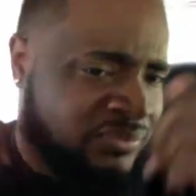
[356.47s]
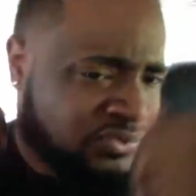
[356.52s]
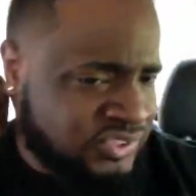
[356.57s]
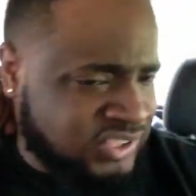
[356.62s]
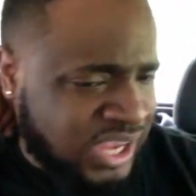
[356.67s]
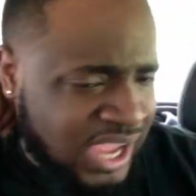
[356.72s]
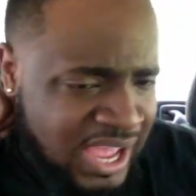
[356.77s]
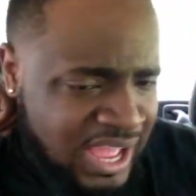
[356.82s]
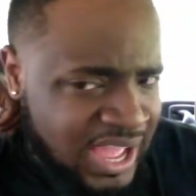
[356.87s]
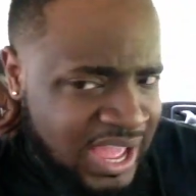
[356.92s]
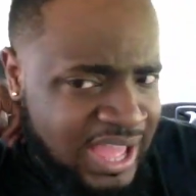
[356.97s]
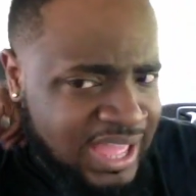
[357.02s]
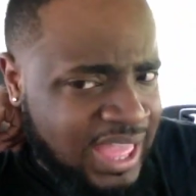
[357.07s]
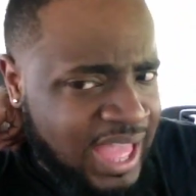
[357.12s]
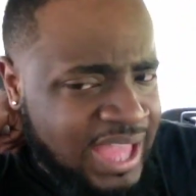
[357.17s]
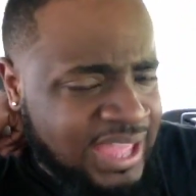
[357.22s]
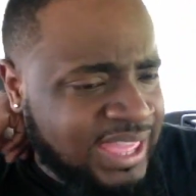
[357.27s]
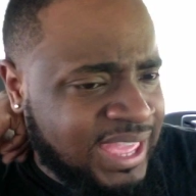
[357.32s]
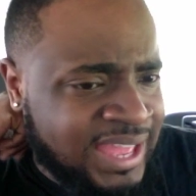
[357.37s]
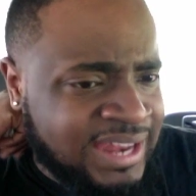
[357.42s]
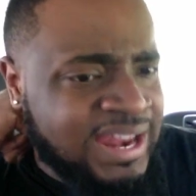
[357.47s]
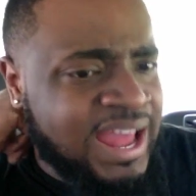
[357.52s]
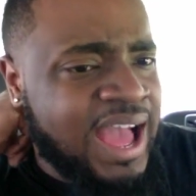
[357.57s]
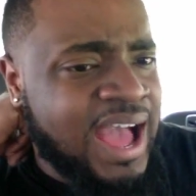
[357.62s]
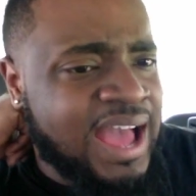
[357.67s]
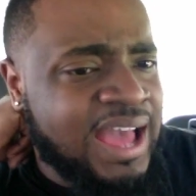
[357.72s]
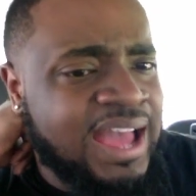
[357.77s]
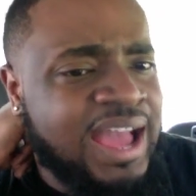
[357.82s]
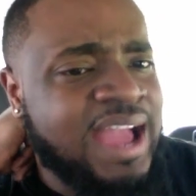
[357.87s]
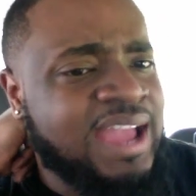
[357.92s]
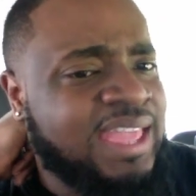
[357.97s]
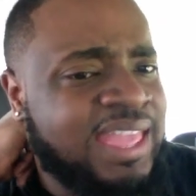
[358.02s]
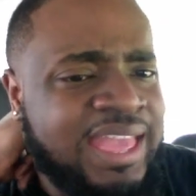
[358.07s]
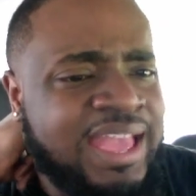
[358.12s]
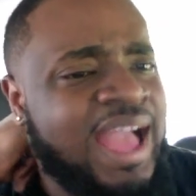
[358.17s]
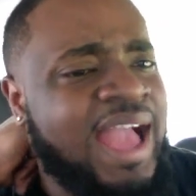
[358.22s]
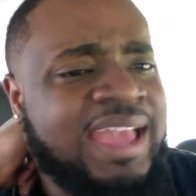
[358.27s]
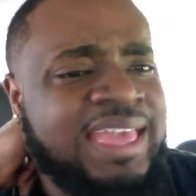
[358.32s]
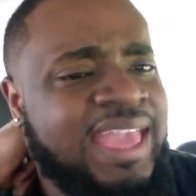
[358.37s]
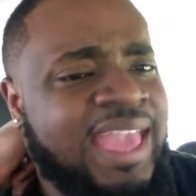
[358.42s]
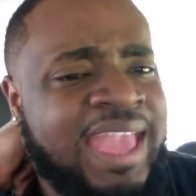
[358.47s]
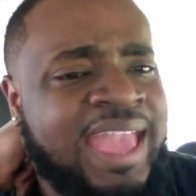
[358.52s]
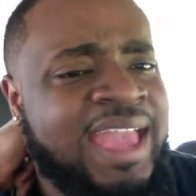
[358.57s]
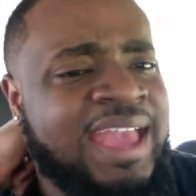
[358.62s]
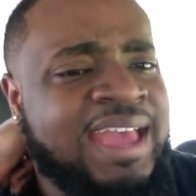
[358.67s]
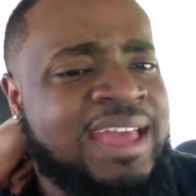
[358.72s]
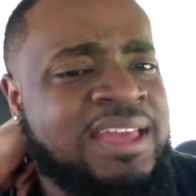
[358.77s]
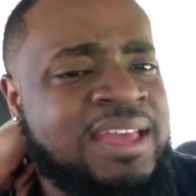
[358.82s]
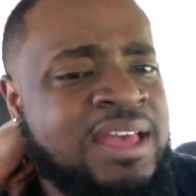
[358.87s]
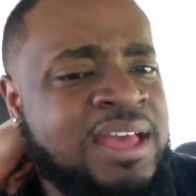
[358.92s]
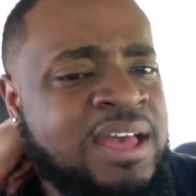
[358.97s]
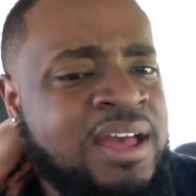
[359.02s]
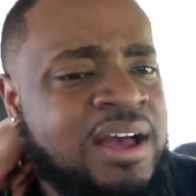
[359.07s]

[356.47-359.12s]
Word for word: Check, I cannot. I, can't, I can't.